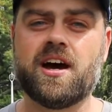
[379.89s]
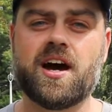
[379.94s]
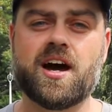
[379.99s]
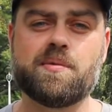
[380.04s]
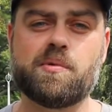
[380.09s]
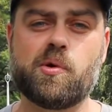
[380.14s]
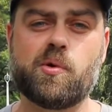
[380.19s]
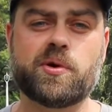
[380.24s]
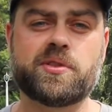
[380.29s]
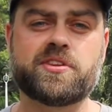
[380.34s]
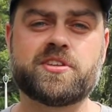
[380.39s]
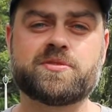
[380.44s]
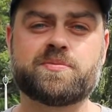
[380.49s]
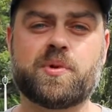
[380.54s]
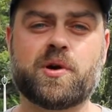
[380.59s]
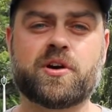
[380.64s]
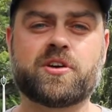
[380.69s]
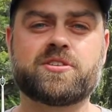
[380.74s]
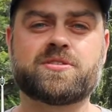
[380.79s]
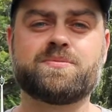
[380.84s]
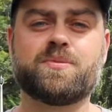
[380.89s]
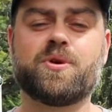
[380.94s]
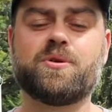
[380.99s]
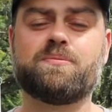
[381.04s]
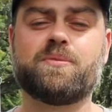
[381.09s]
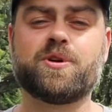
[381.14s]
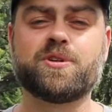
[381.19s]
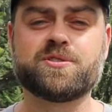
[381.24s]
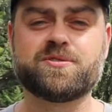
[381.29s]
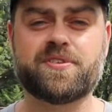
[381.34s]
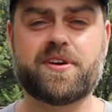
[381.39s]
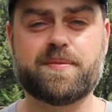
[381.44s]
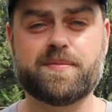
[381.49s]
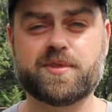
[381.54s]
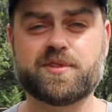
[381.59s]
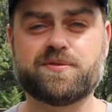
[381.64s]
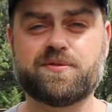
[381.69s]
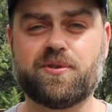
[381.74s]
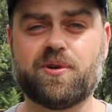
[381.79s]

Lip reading: But what this park is most famous